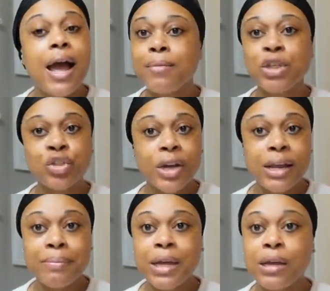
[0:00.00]
I'm a
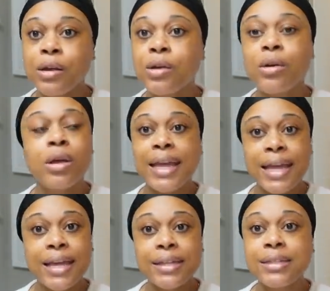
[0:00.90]
treadmill,
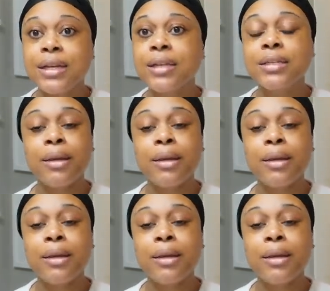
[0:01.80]
HIIT,